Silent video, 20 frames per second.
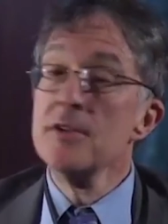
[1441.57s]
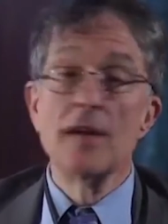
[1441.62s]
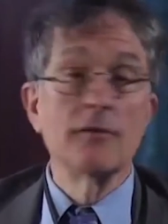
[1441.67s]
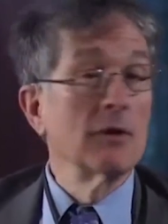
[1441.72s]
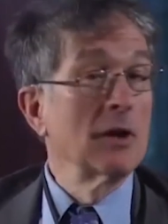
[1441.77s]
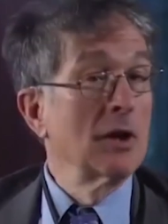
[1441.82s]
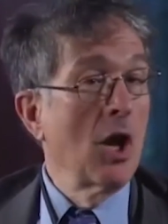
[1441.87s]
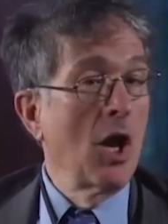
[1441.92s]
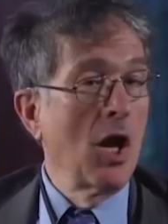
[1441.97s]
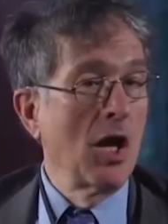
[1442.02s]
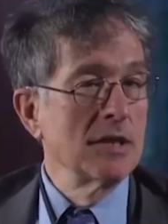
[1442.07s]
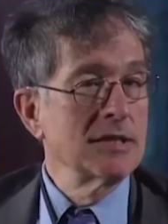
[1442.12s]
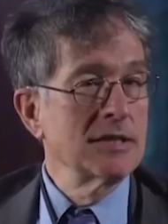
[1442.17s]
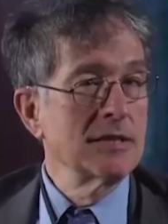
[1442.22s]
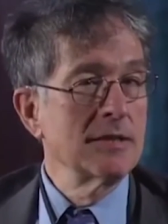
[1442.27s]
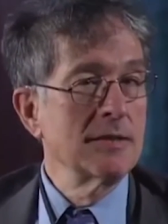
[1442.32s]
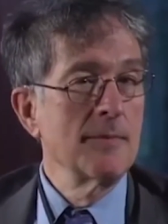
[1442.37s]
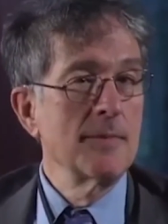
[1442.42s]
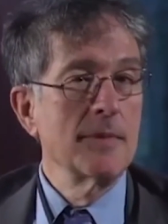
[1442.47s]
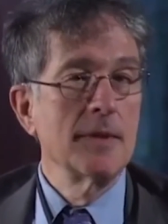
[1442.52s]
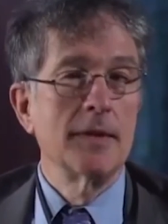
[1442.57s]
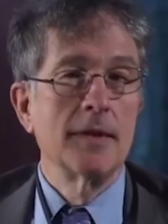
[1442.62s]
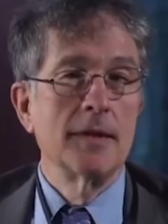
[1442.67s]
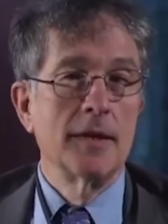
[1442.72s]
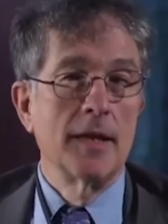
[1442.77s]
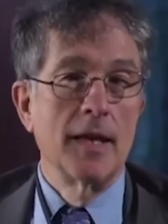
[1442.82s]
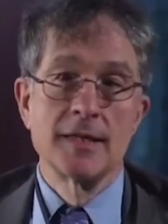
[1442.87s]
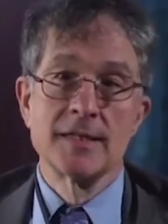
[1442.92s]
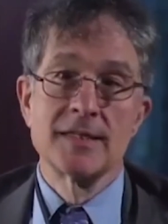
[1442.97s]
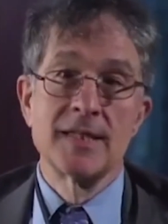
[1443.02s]
they're never lost
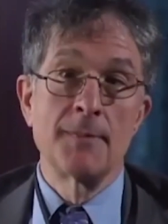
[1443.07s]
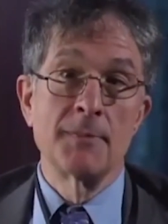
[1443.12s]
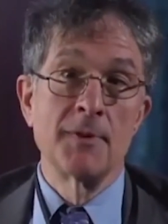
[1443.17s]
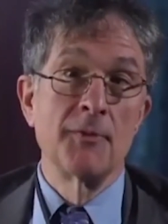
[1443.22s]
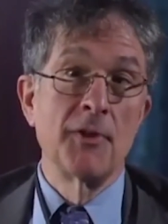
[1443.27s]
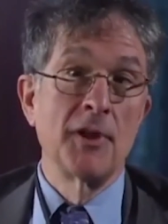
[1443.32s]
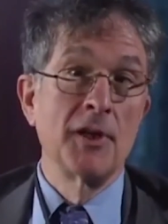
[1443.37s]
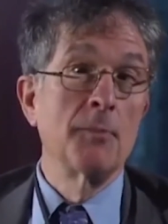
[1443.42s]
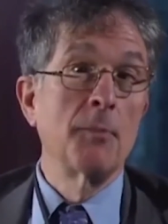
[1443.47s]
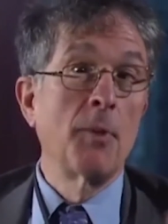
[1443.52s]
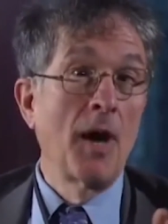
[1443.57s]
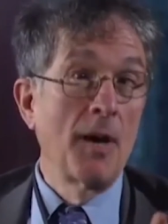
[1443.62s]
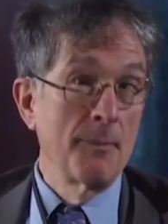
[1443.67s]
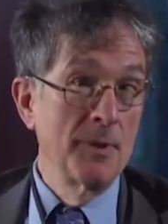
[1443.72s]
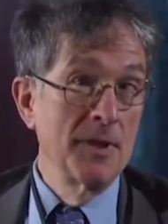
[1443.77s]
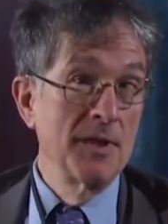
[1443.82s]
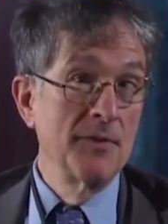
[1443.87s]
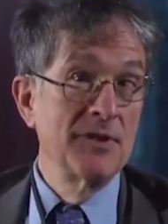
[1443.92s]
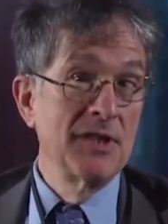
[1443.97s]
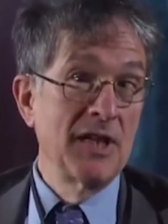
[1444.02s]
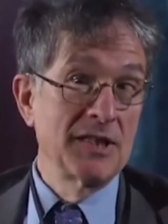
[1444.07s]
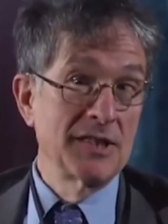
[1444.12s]
except at the Department of